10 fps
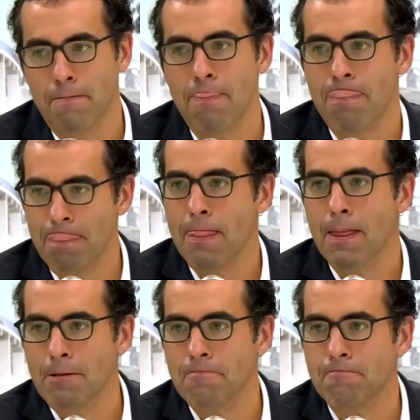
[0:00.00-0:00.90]
Okay. What
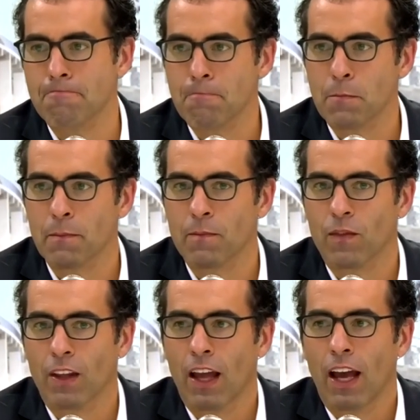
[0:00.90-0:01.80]
do you think of TikTok? Oh, it
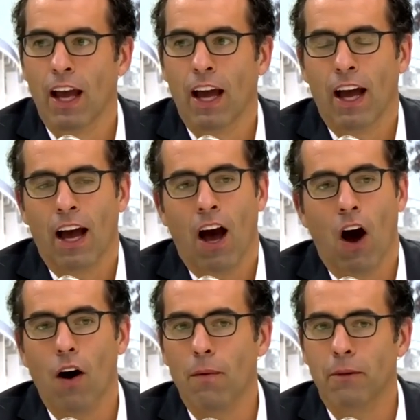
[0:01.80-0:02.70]
doesn't matter, does it?
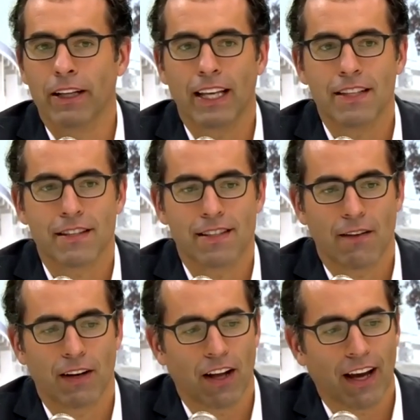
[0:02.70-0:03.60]
Oh, my nieces
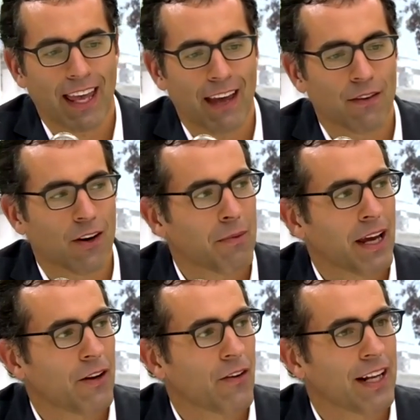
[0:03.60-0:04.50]
love it. I haven't got my
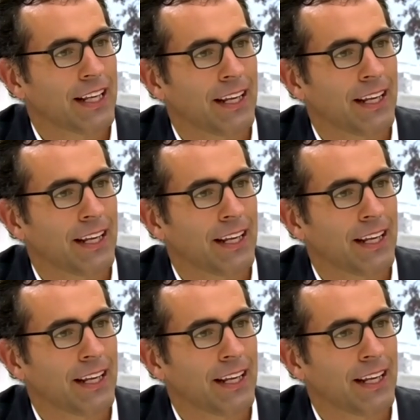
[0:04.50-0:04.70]
head around it